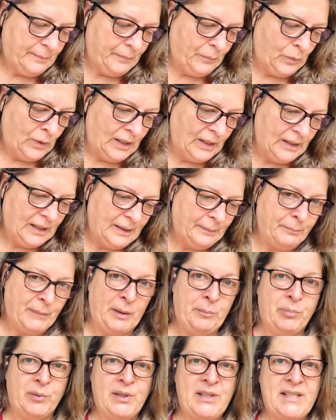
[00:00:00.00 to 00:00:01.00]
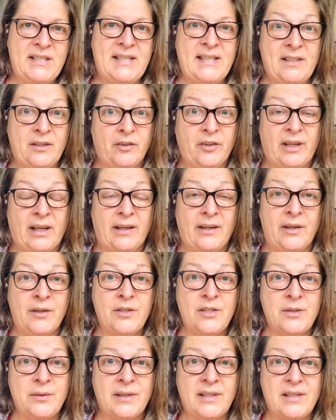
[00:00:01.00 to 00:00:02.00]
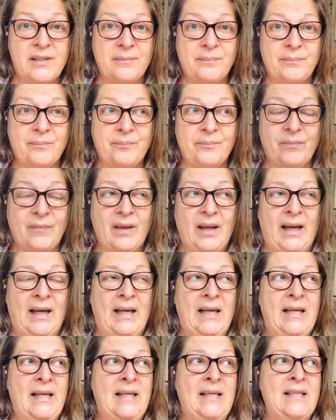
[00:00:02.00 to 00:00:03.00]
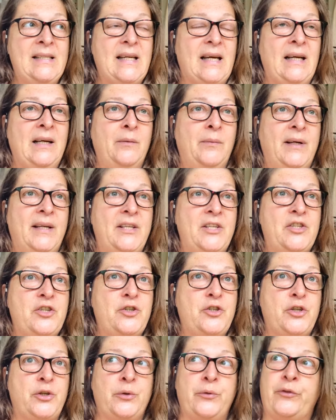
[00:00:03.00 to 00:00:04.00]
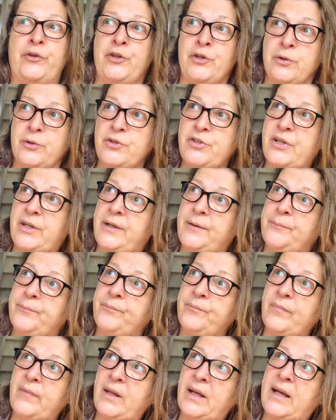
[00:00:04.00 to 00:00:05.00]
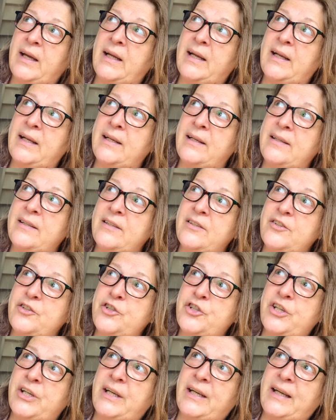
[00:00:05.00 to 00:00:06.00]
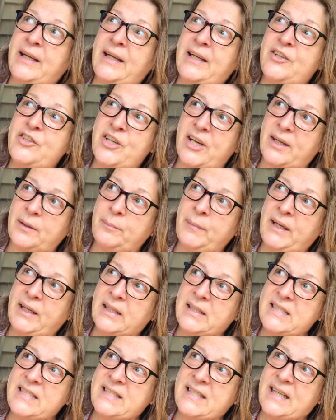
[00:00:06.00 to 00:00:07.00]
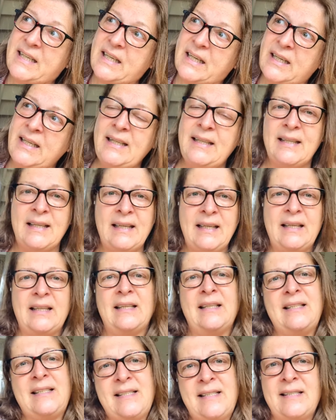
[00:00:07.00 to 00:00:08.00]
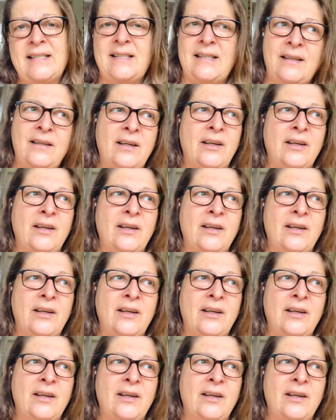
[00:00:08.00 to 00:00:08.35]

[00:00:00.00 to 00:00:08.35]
Well, my body did not get used to it. And I went to the doctor and she checked me and I said, I think this just,